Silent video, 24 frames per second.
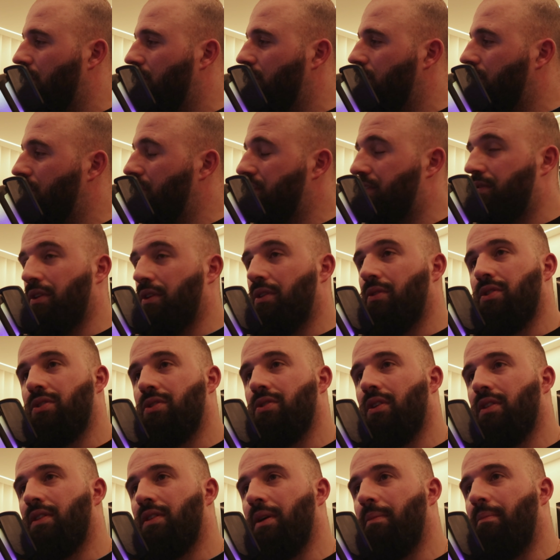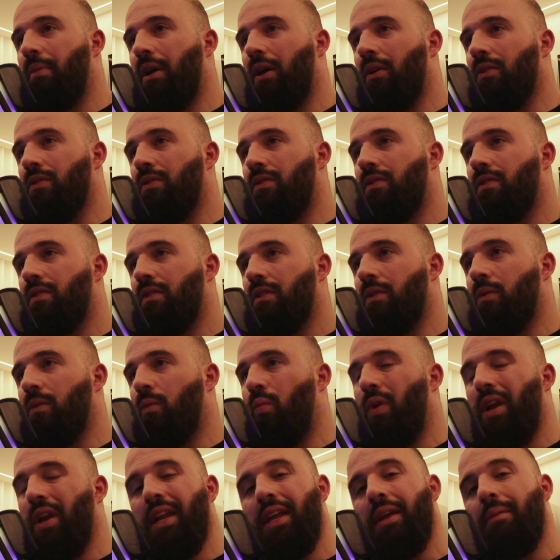this video is not about
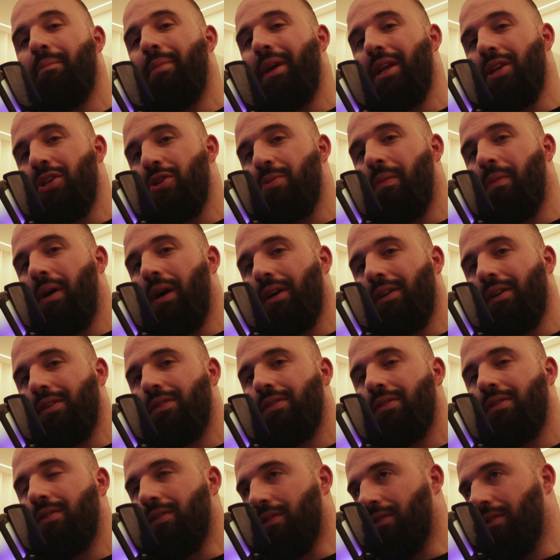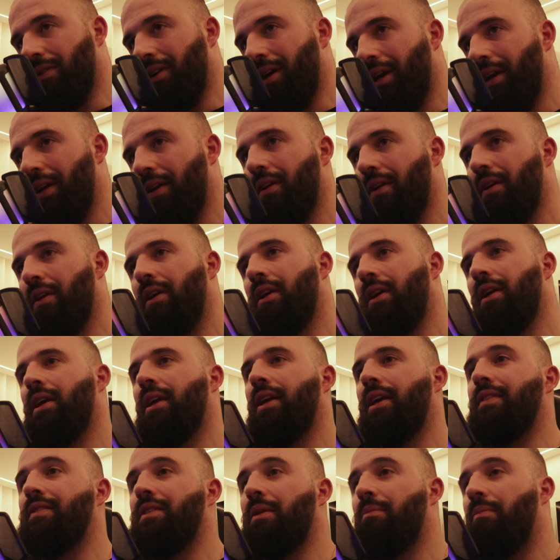winning benchmarks. Okay,
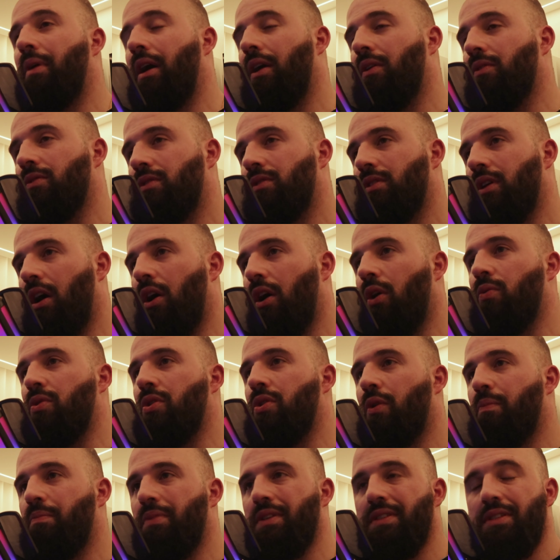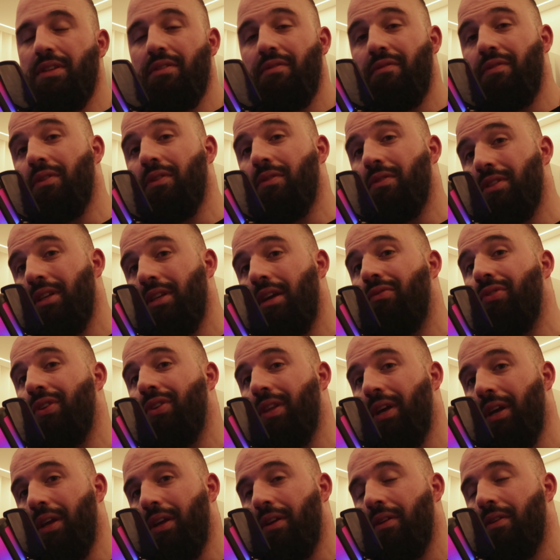it's about how your PC feels every
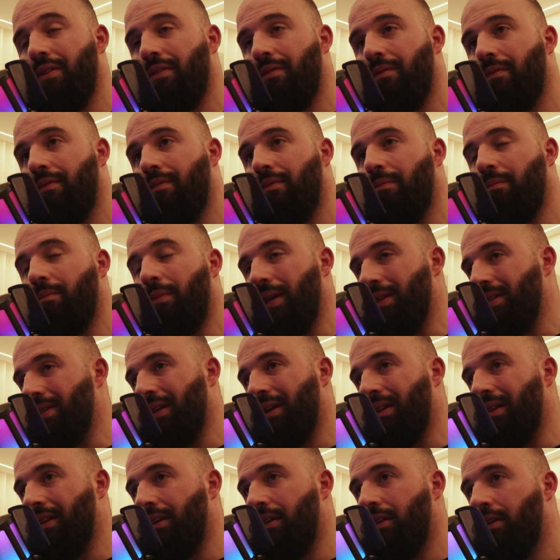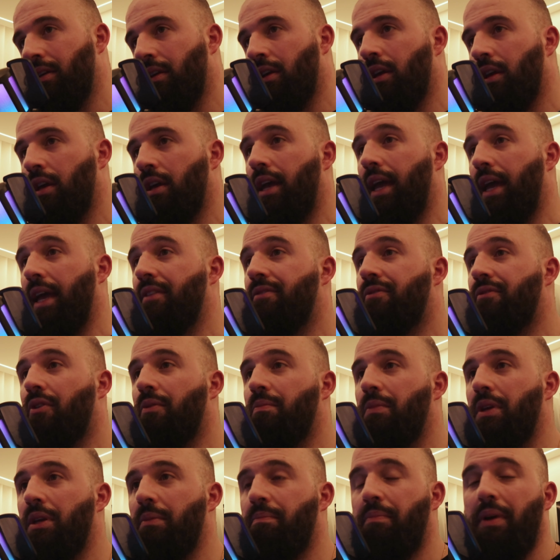day, basically. And for
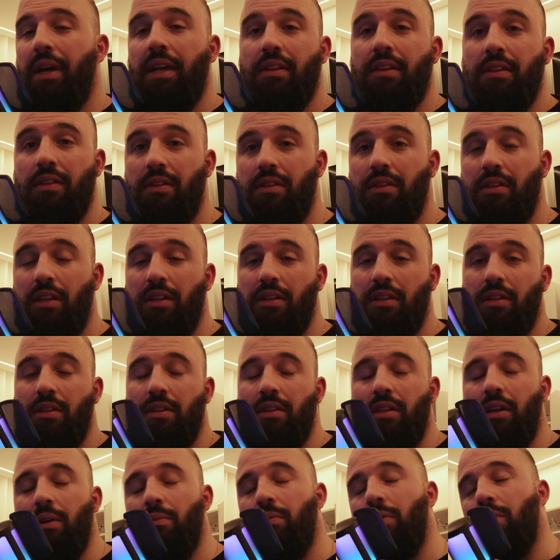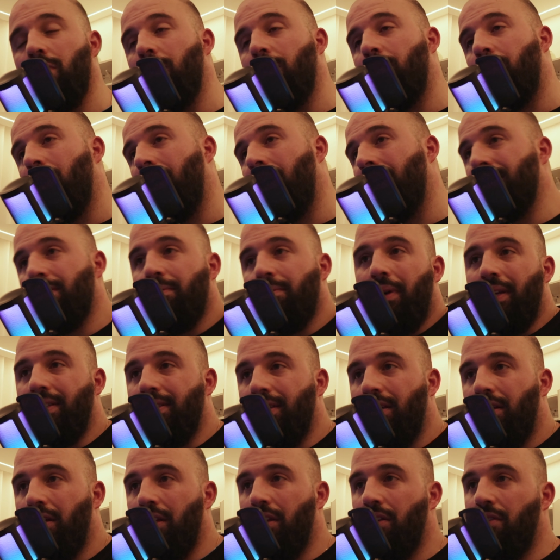me, paying the double the price,
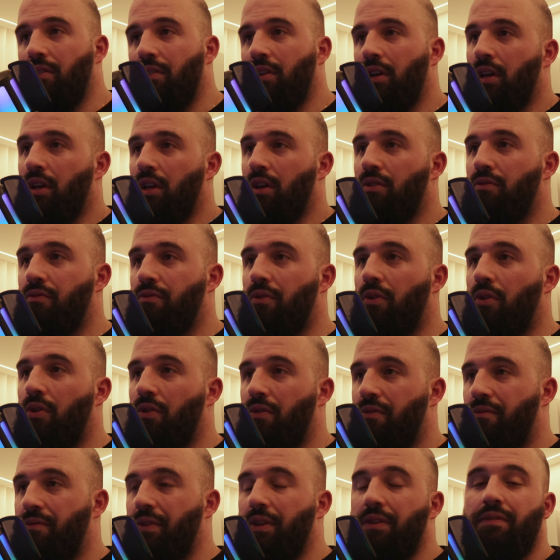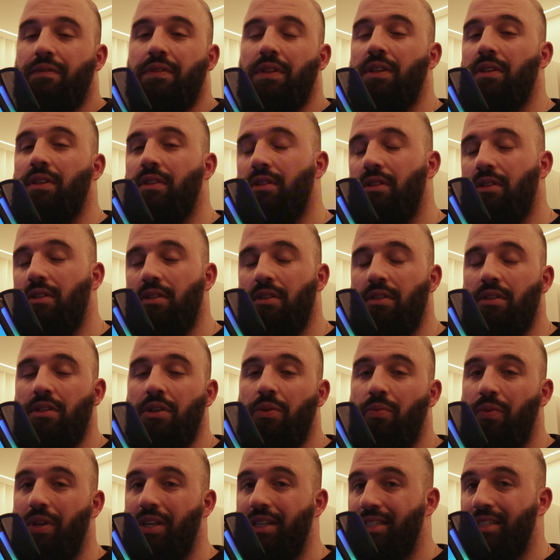basically, for 15
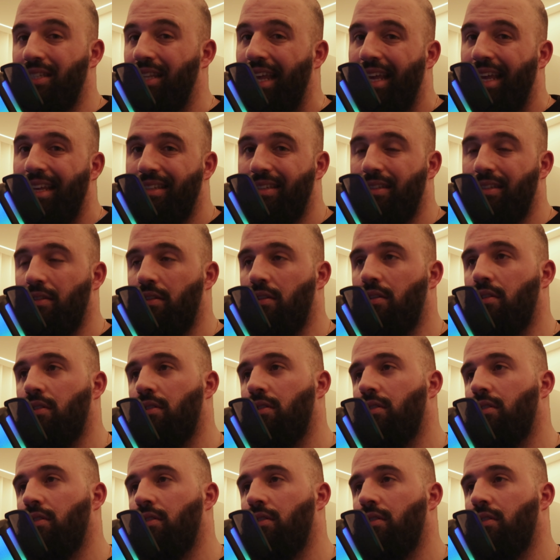degrees less